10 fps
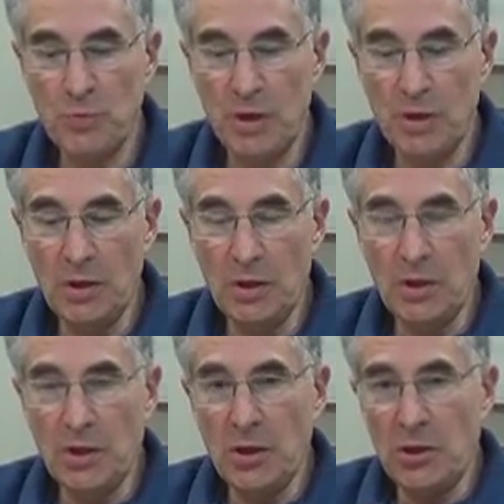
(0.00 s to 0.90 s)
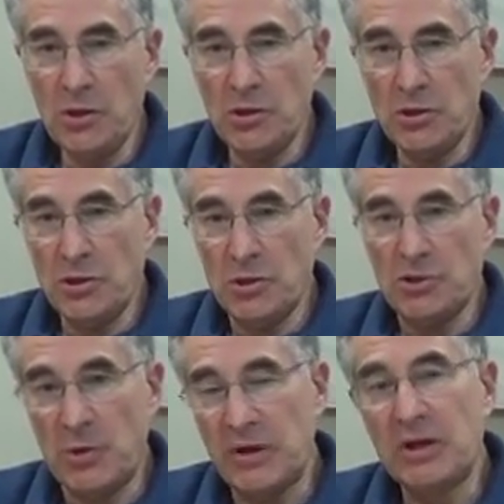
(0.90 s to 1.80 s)
them.
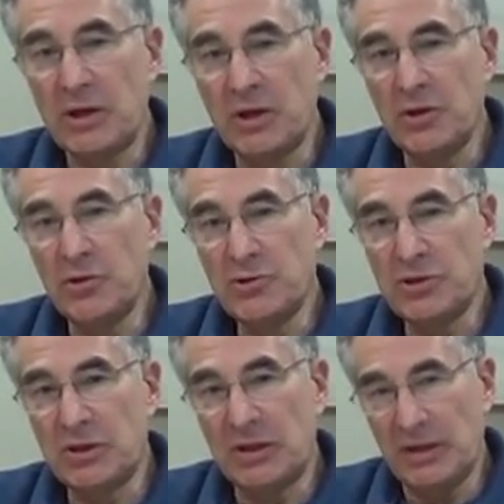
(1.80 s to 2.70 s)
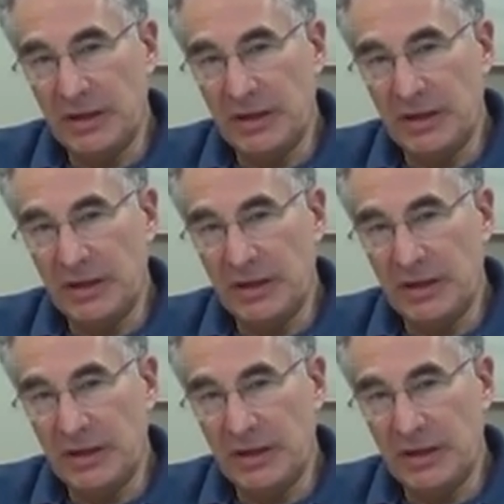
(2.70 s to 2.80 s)
So in conclusion,